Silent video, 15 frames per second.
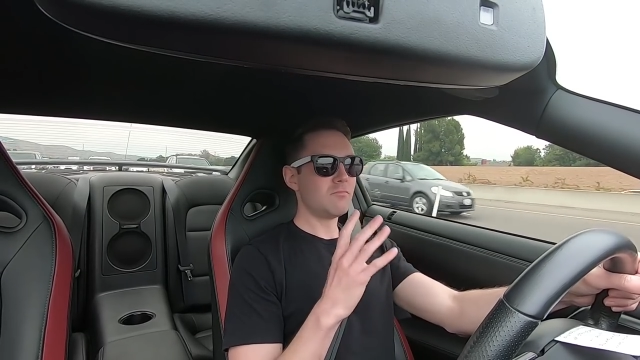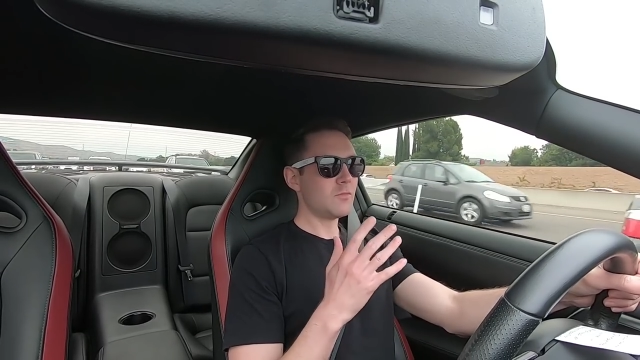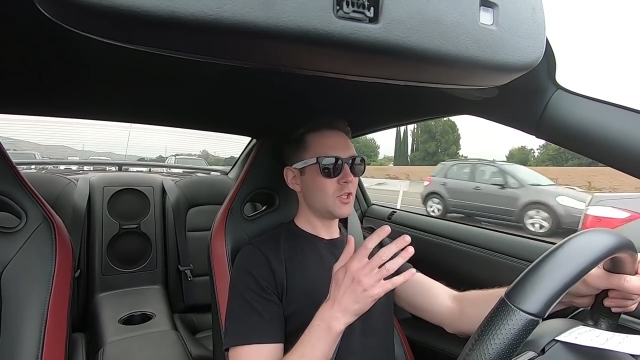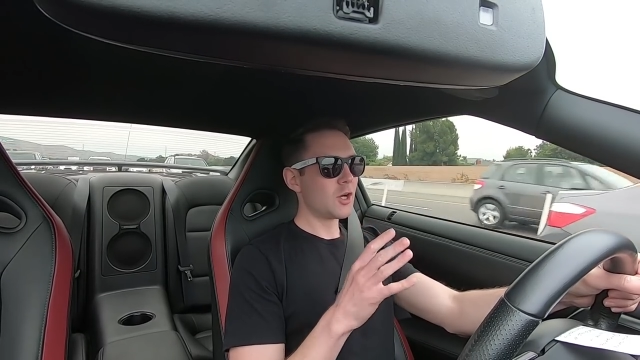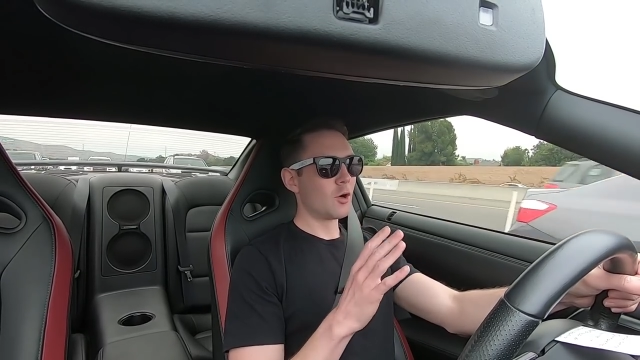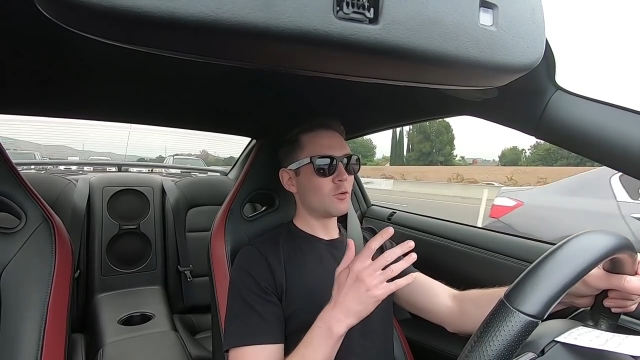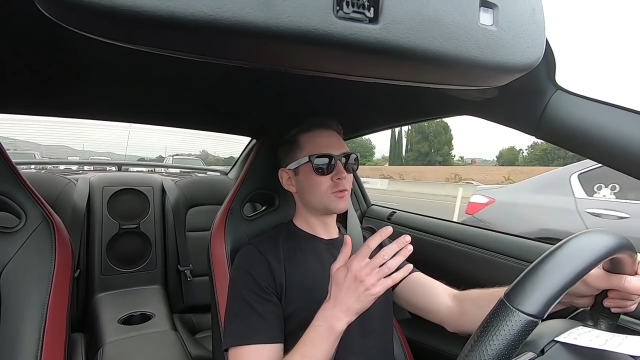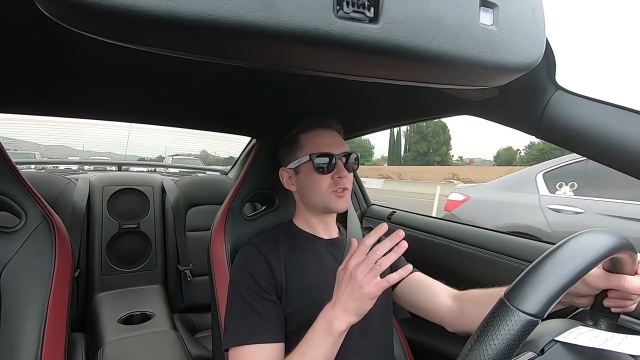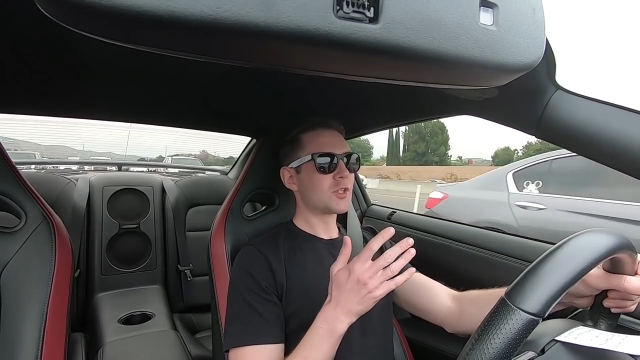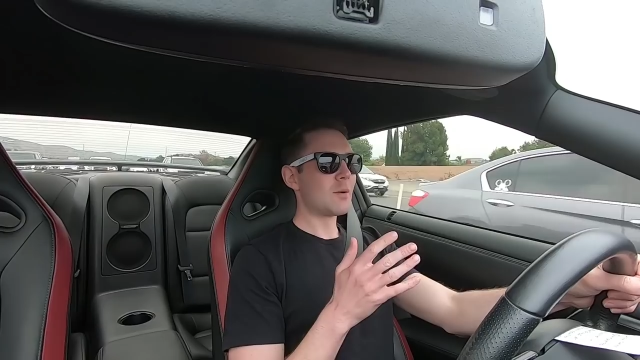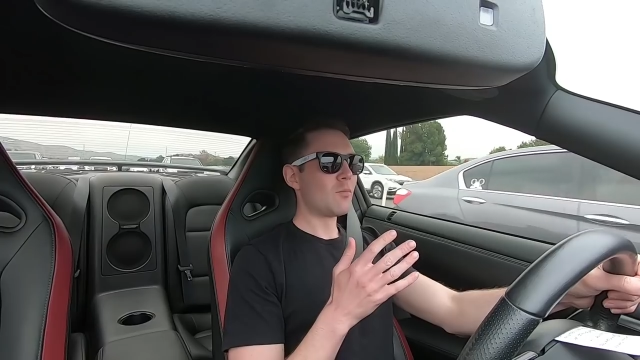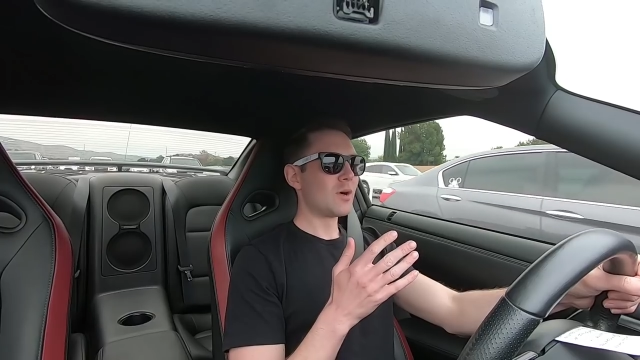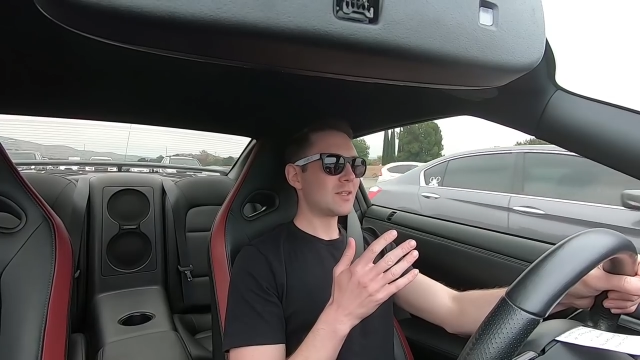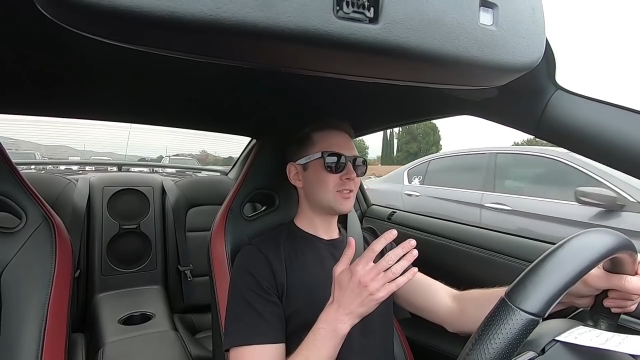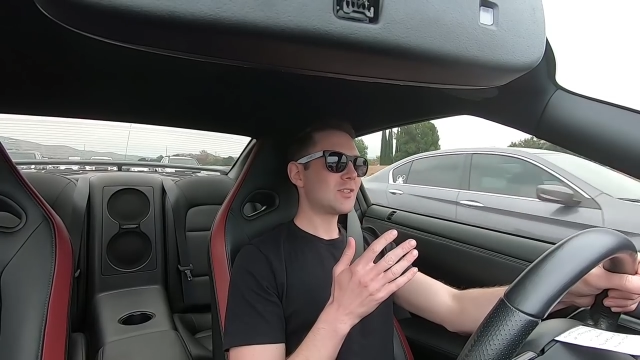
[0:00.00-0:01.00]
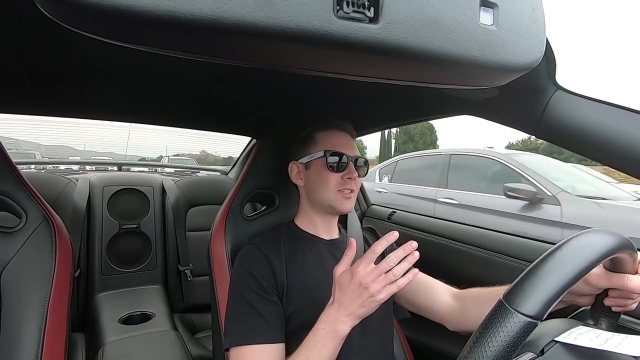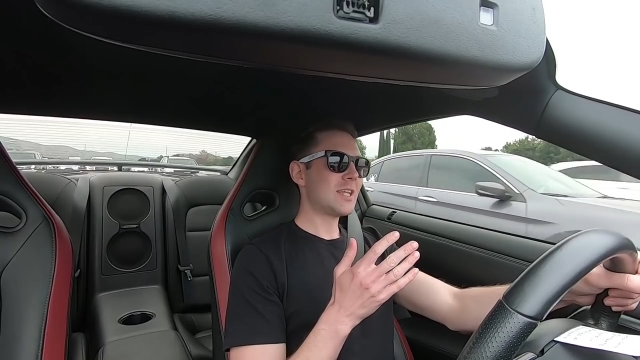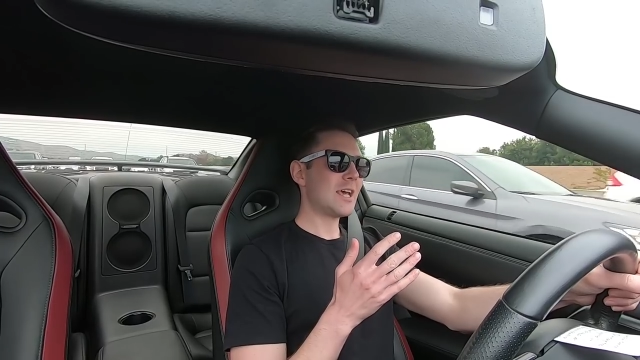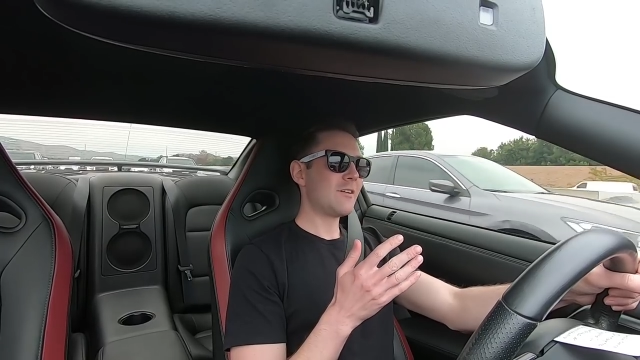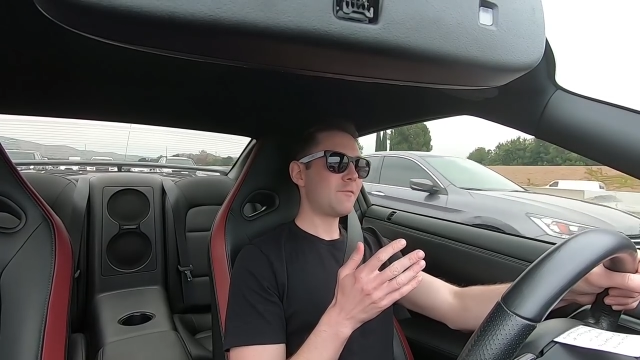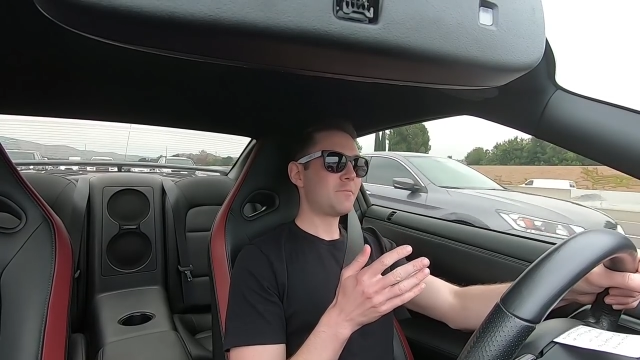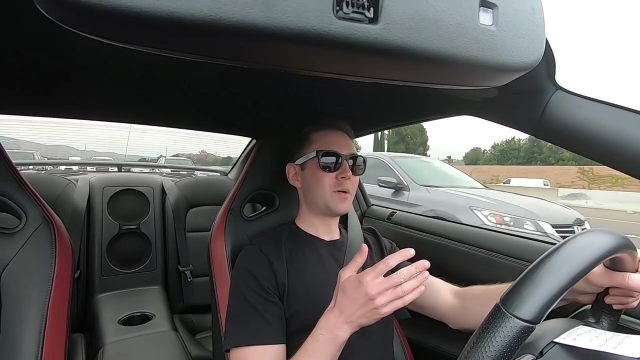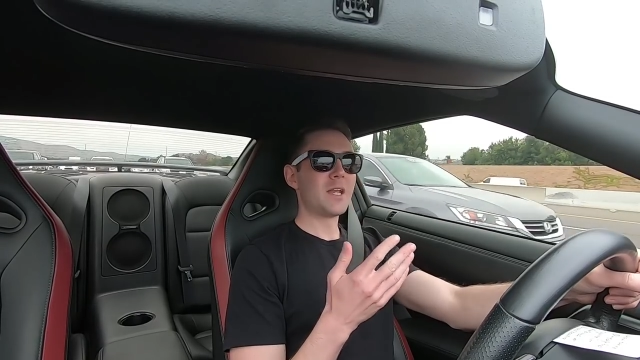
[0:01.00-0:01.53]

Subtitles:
you know, somewhat stiff,